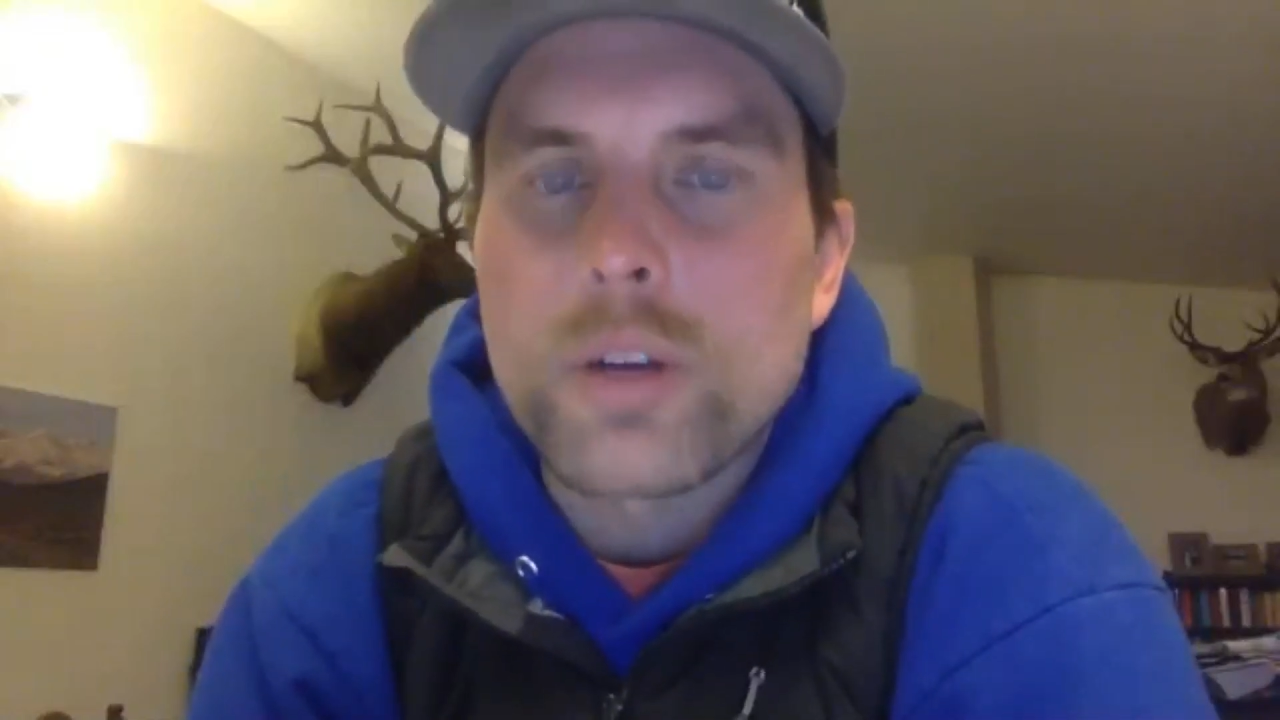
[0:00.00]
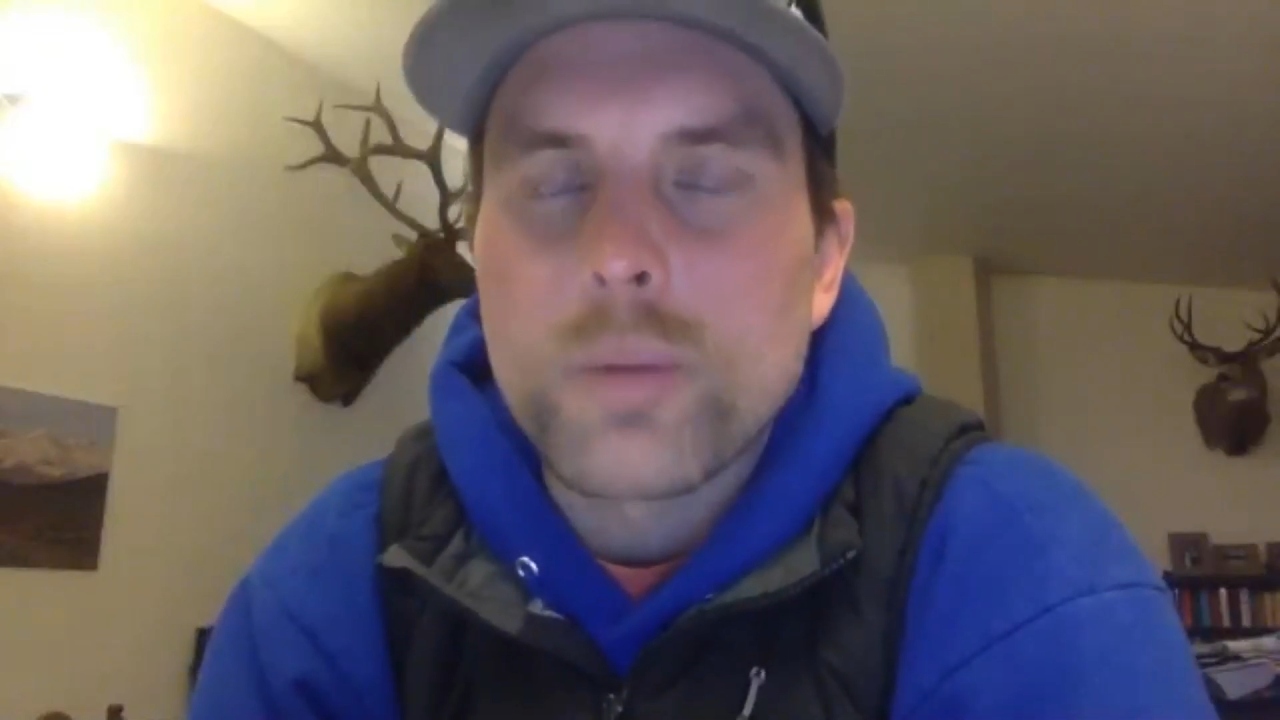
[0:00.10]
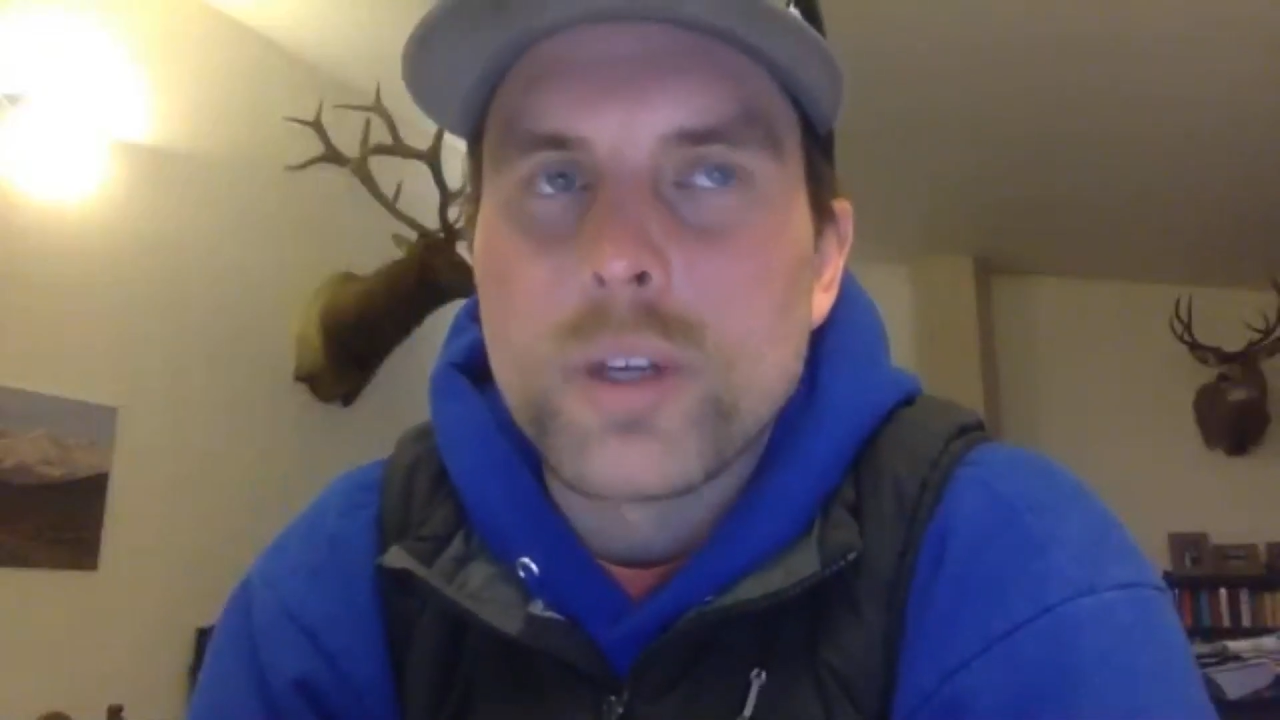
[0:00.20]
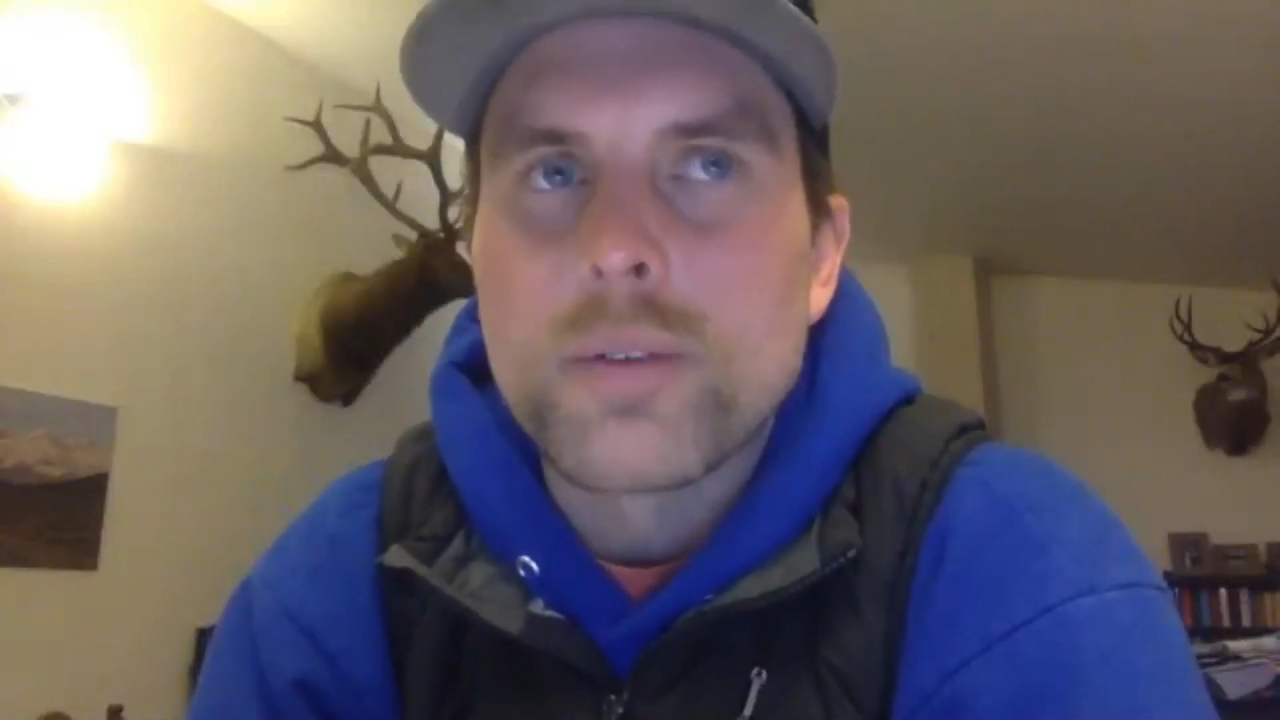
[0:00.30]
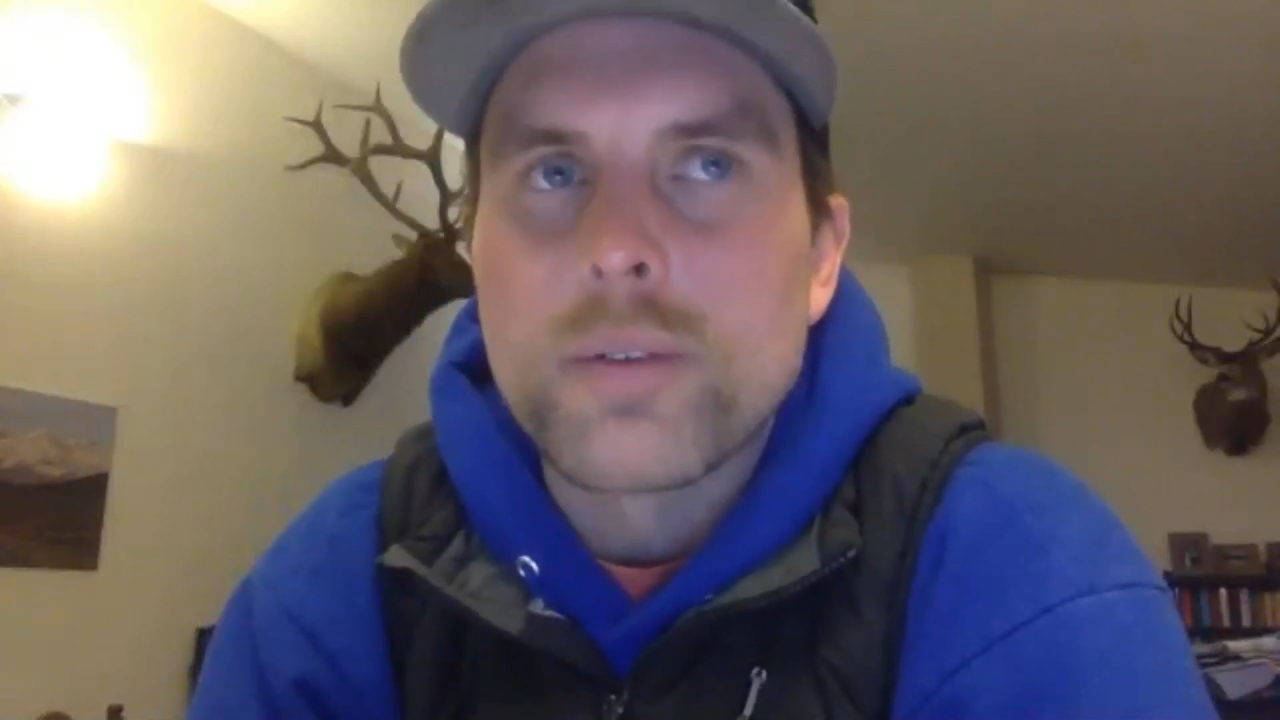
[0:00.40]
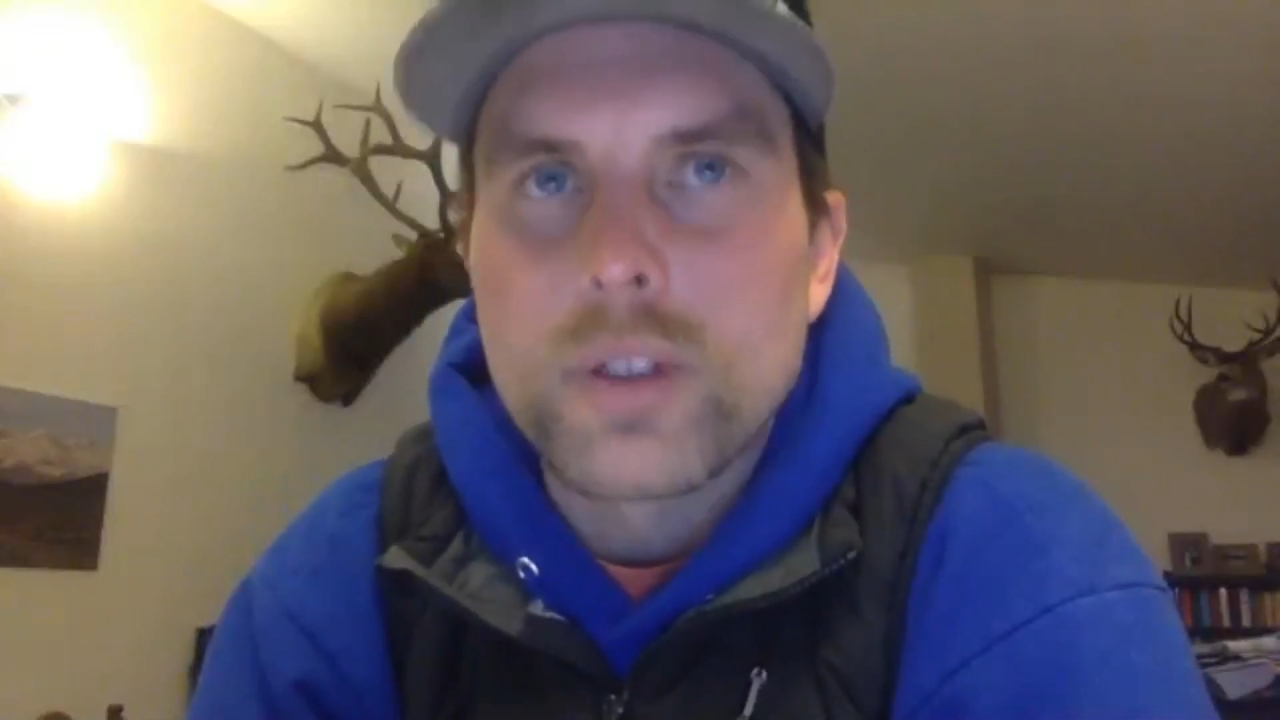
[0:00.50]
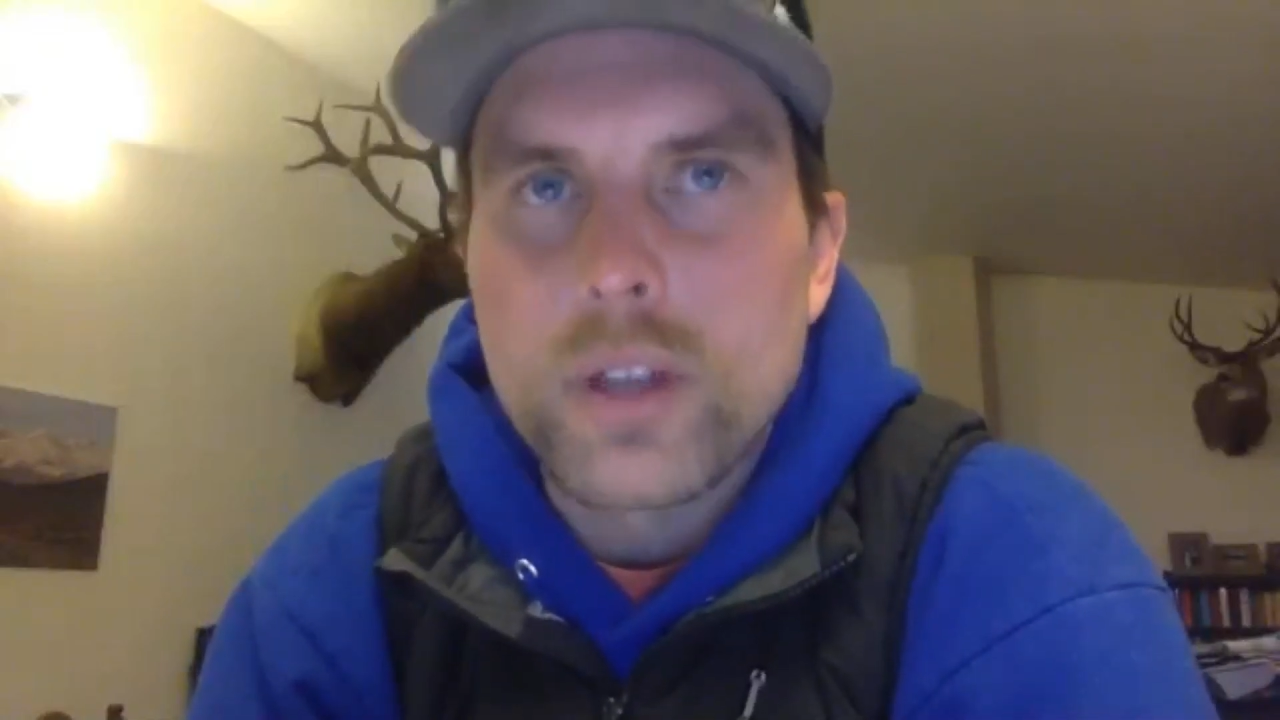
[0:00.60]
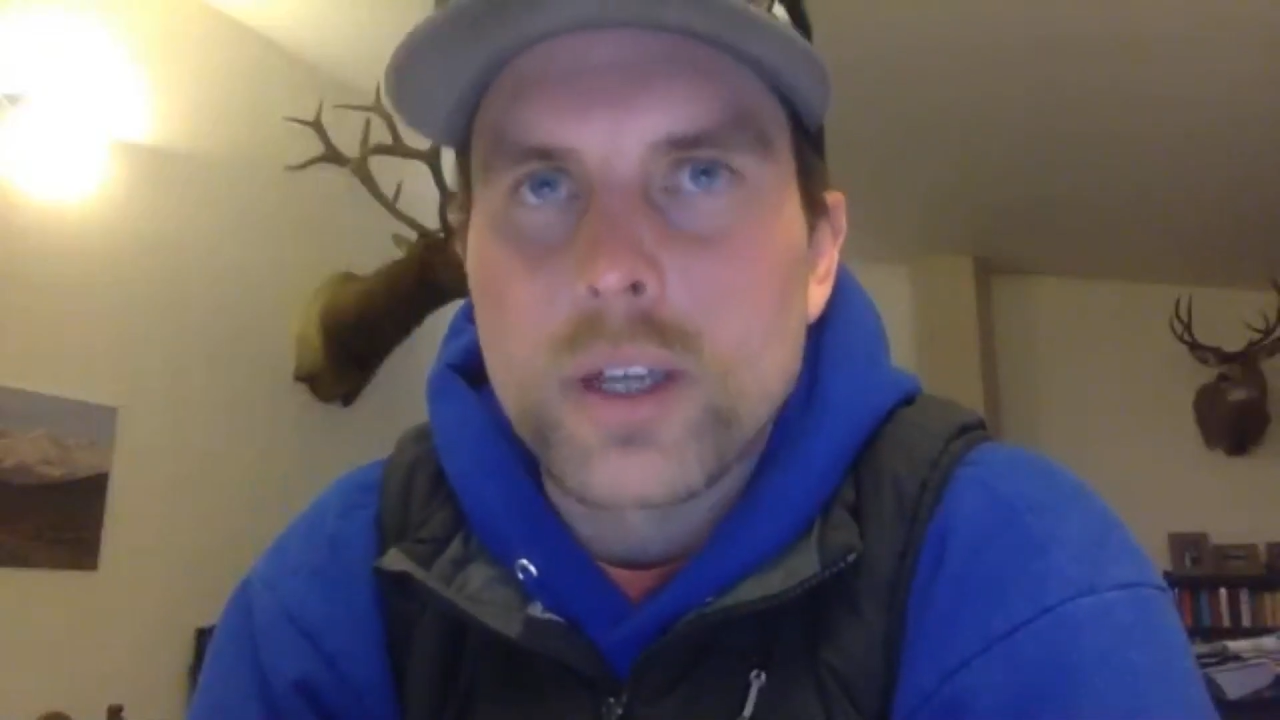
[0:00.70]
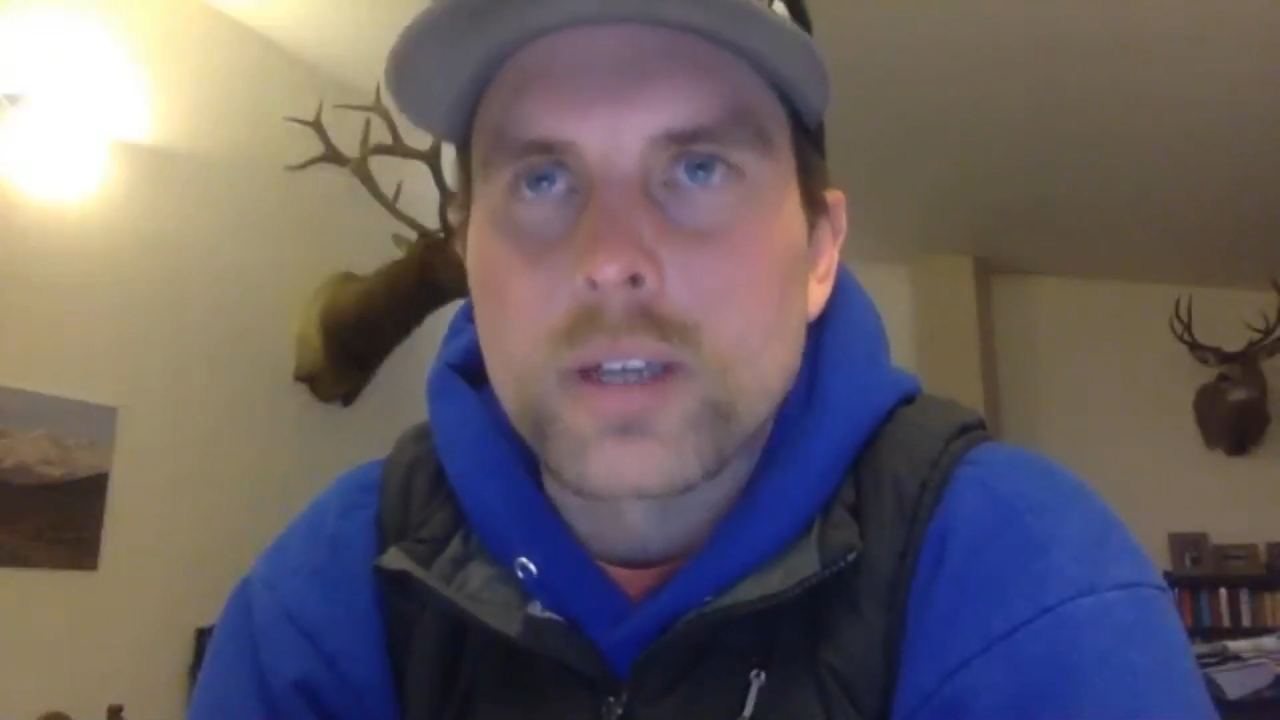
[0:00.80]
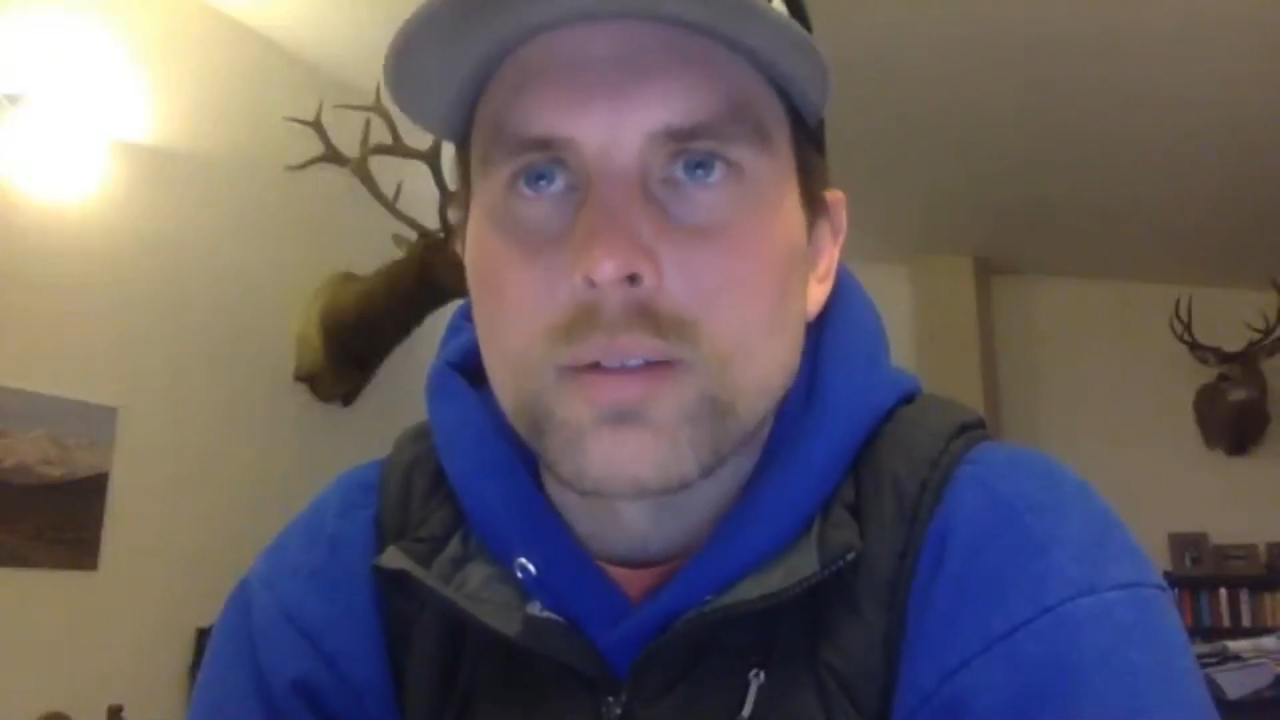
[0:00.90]
and we definitely
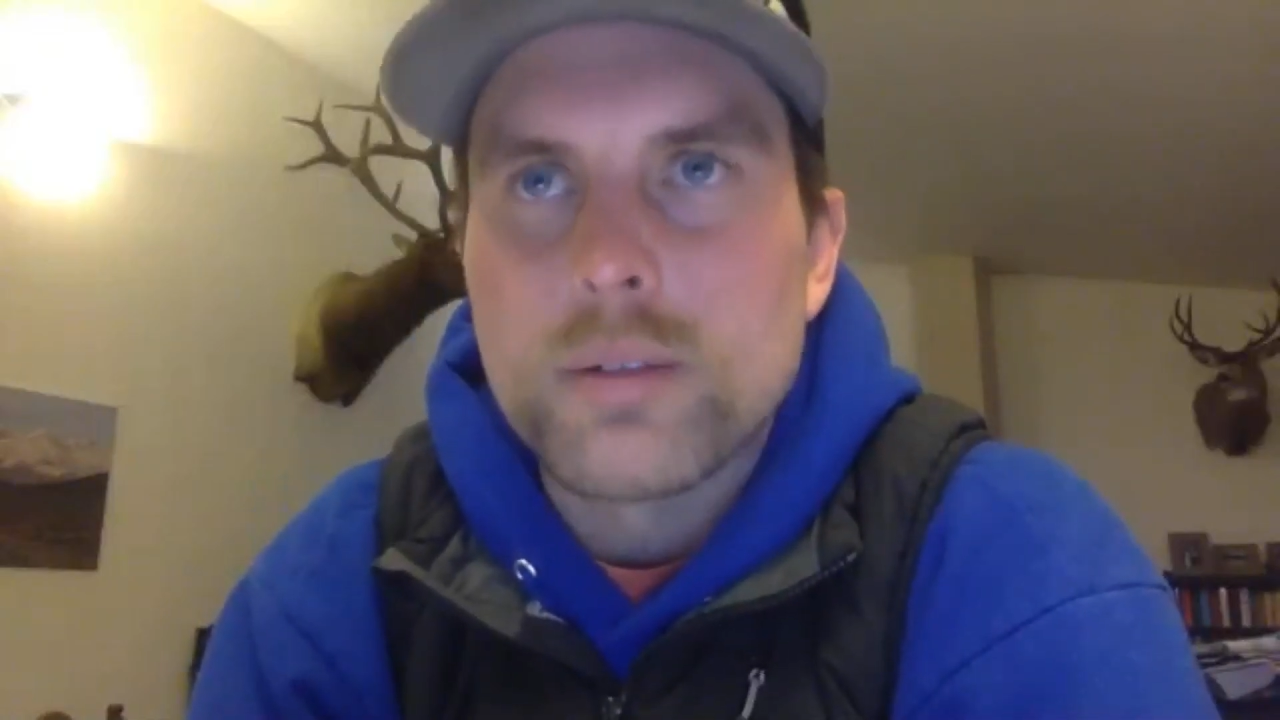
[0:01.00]
like